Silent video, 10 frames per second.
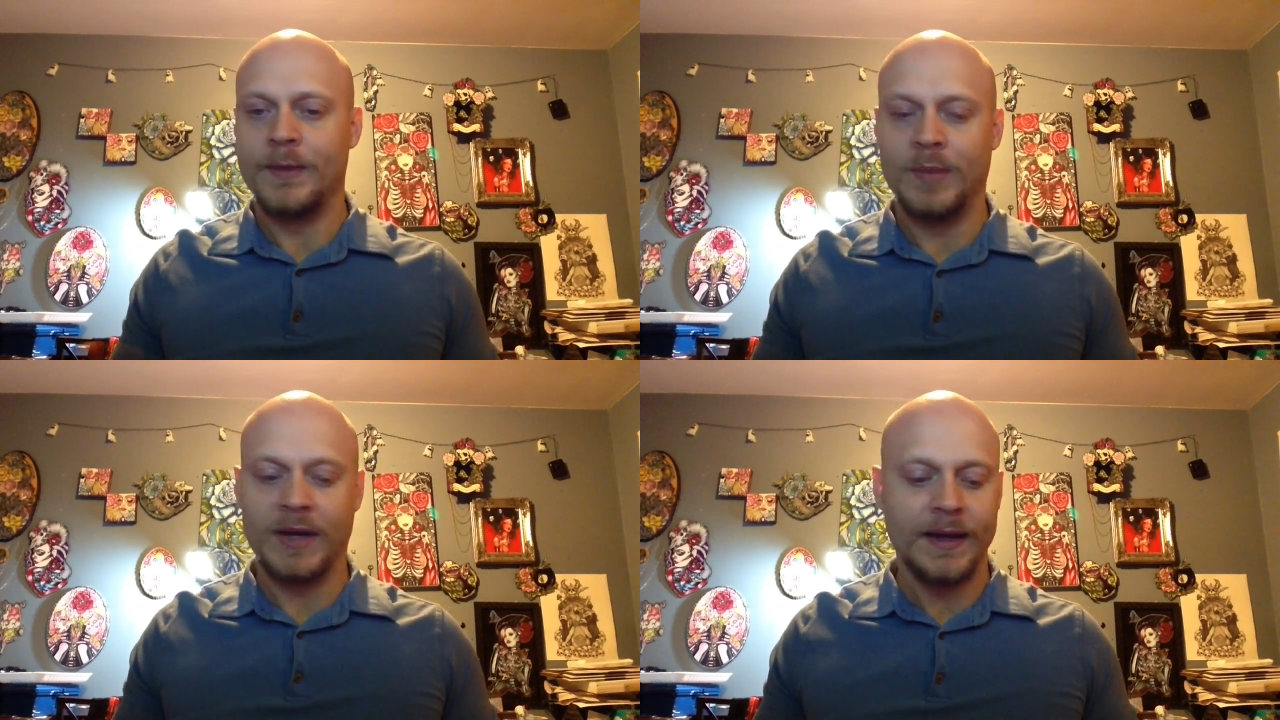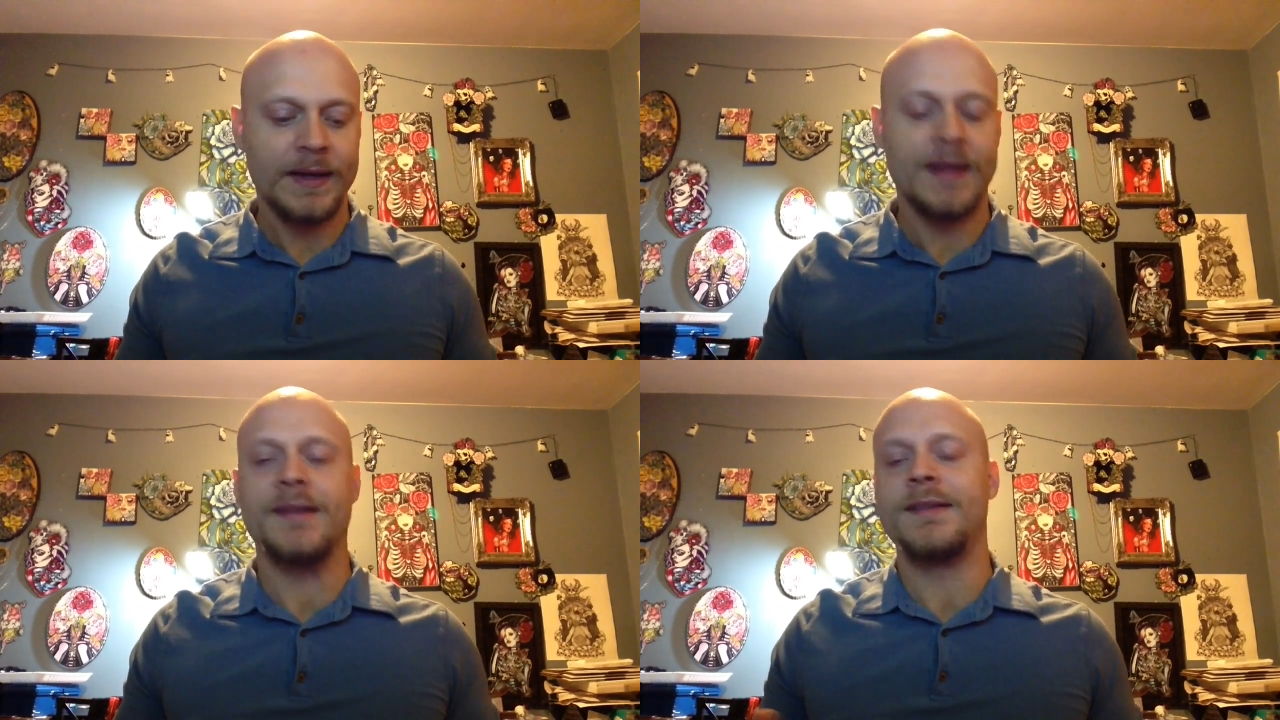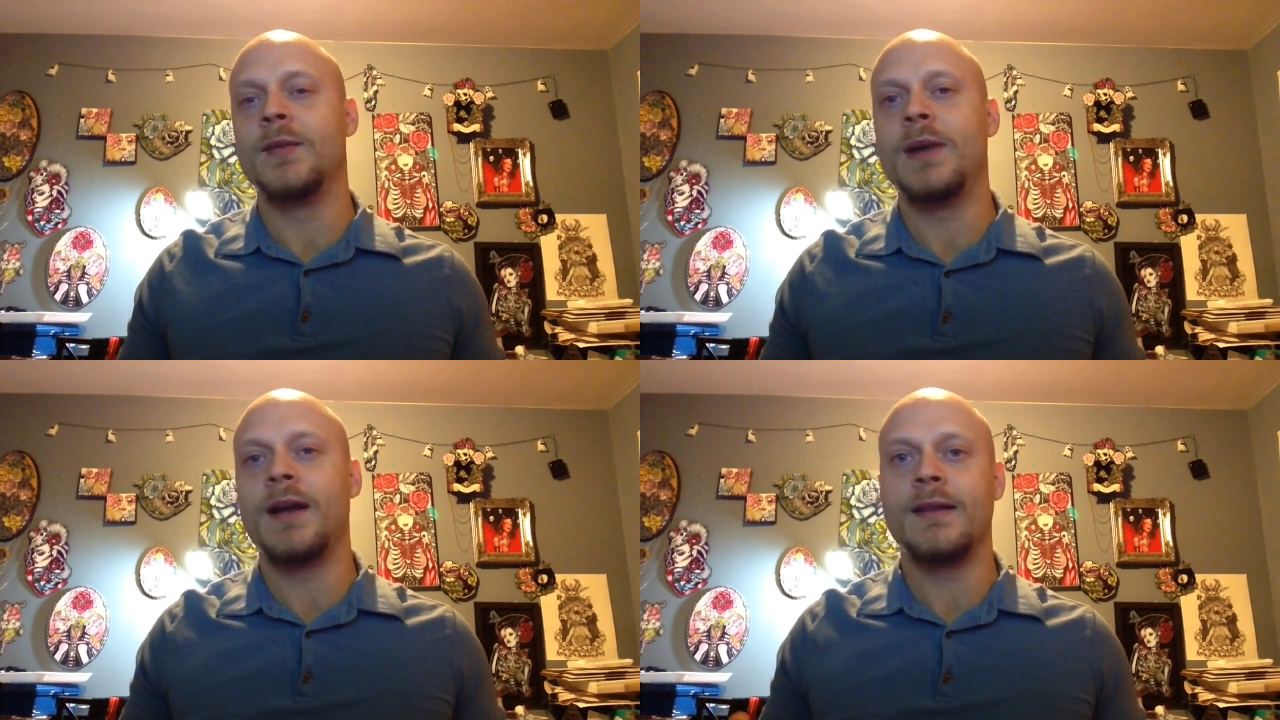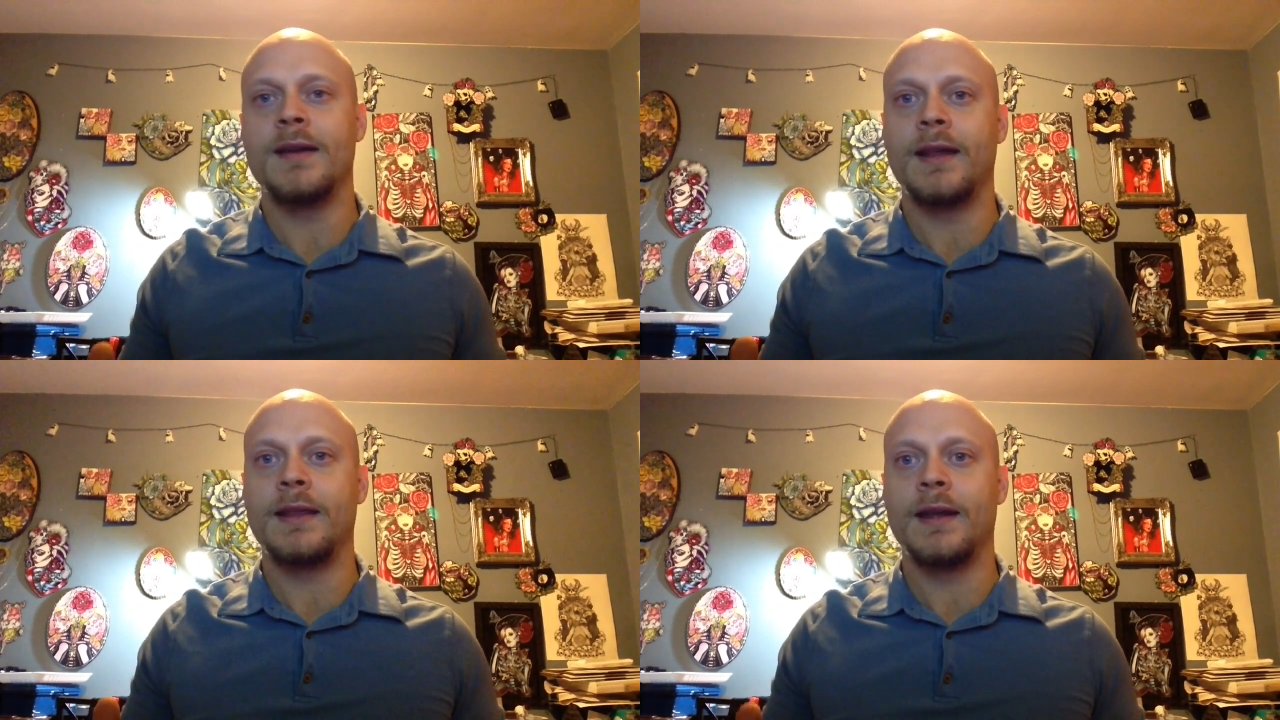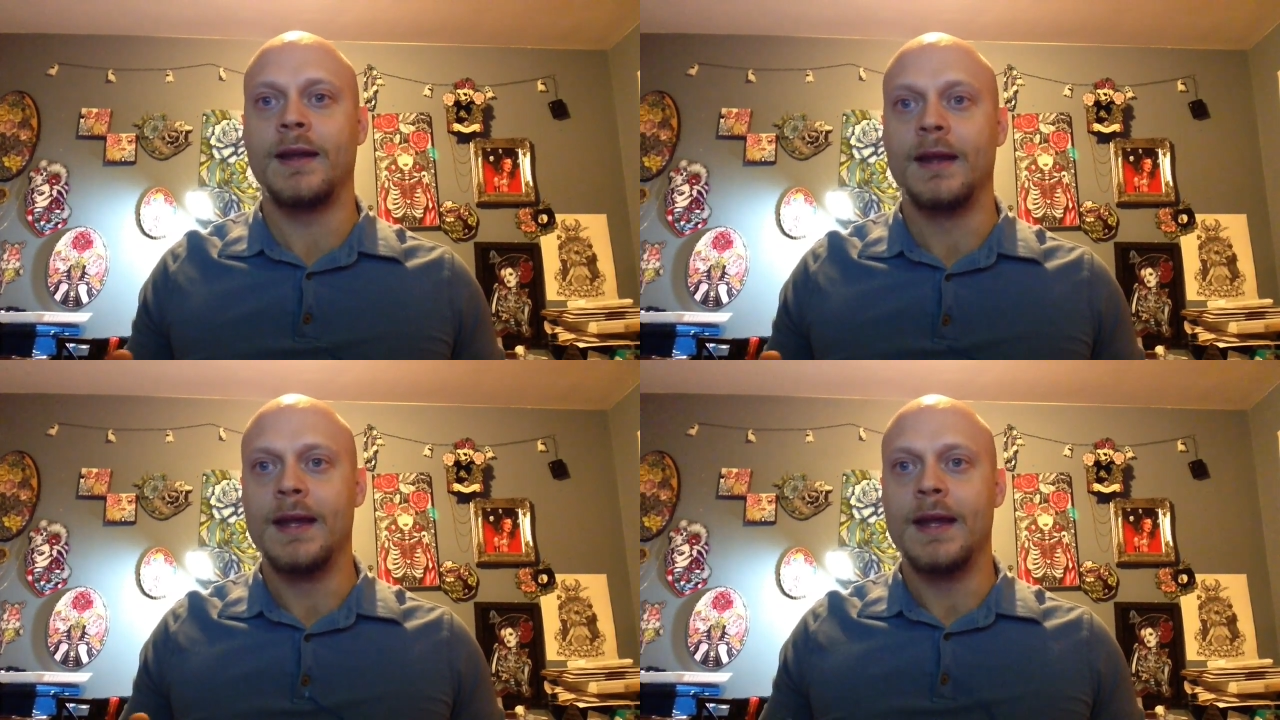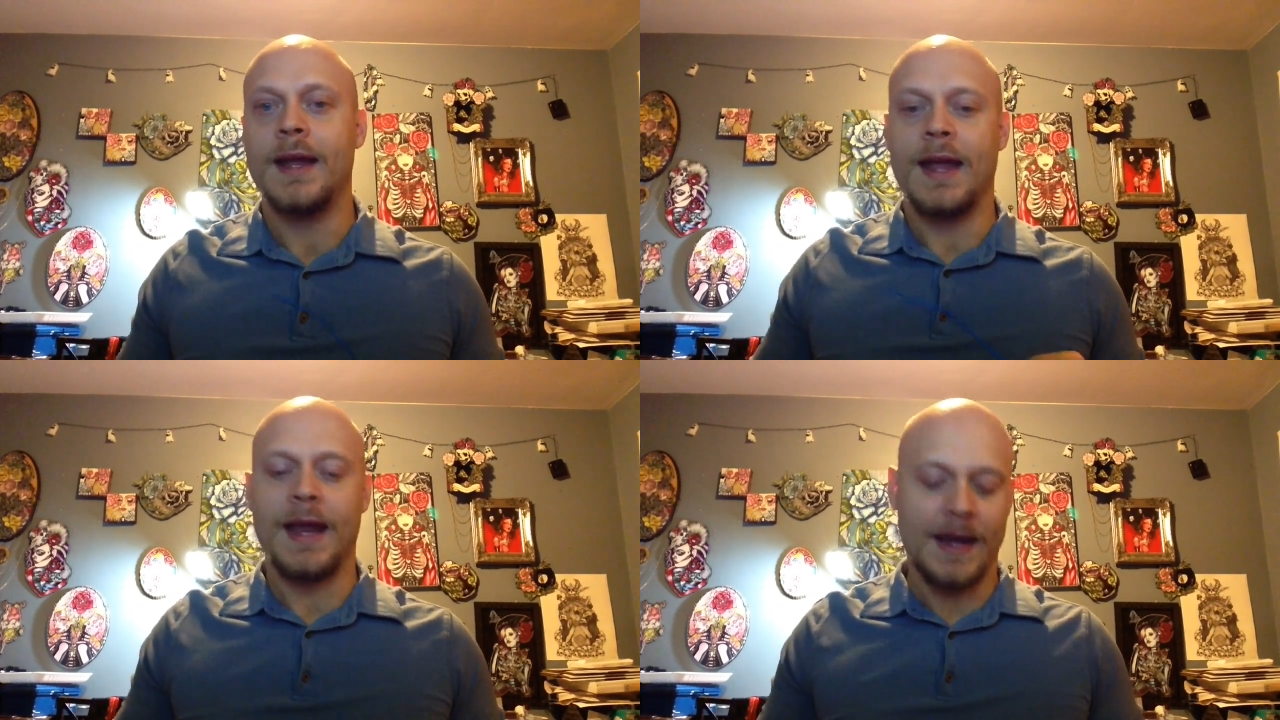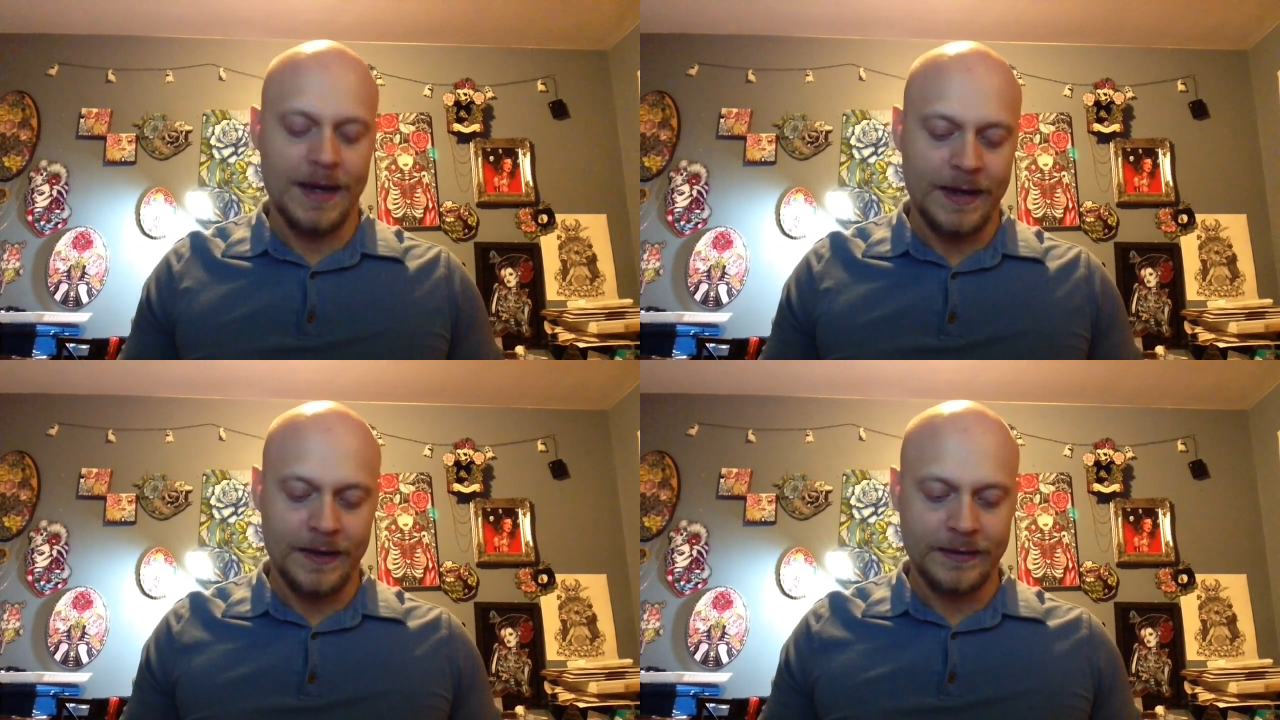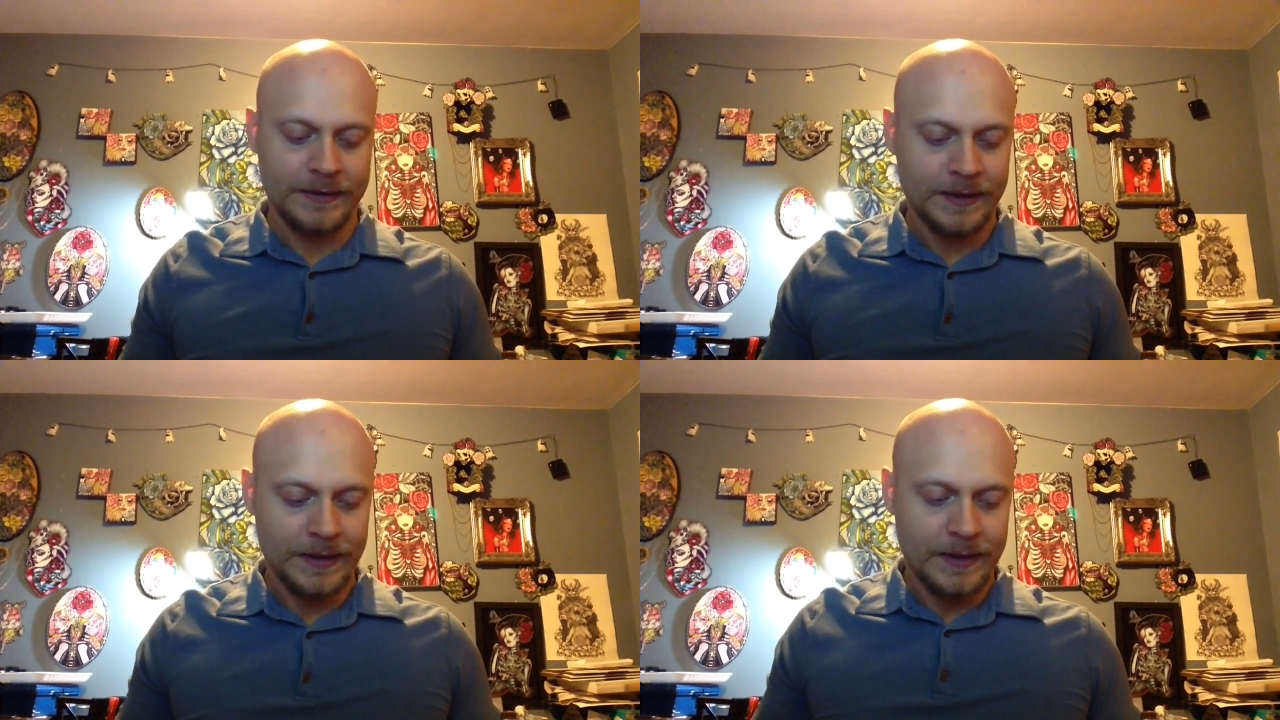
But it's still better than nothing, and